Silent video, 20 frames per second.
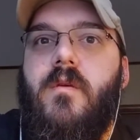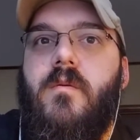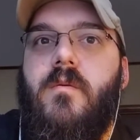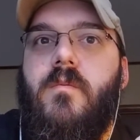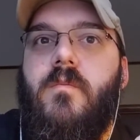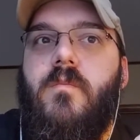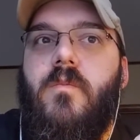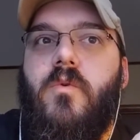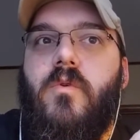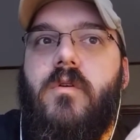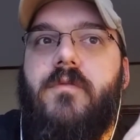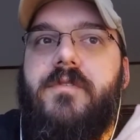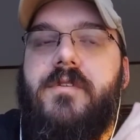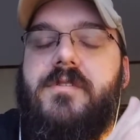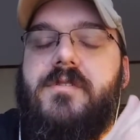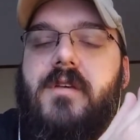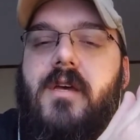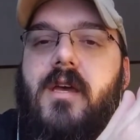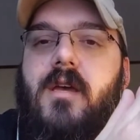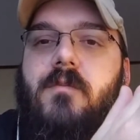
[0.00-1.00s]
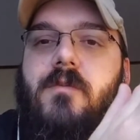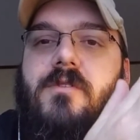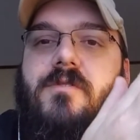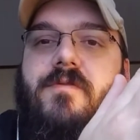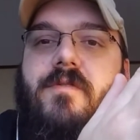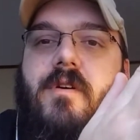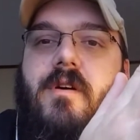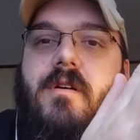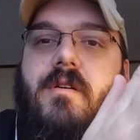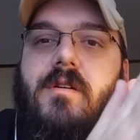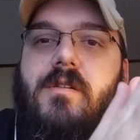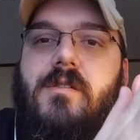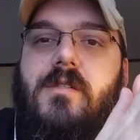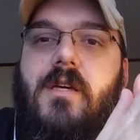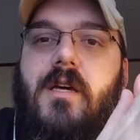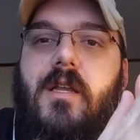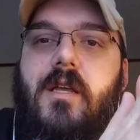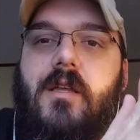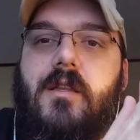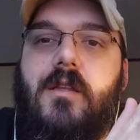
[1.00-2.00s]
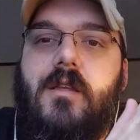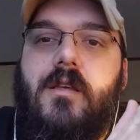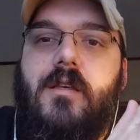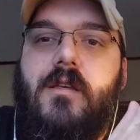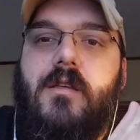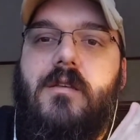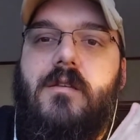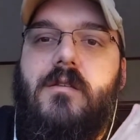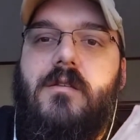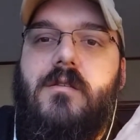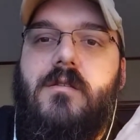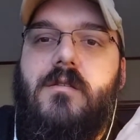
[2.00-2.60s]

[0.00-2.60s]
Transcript: more of the same as far as getting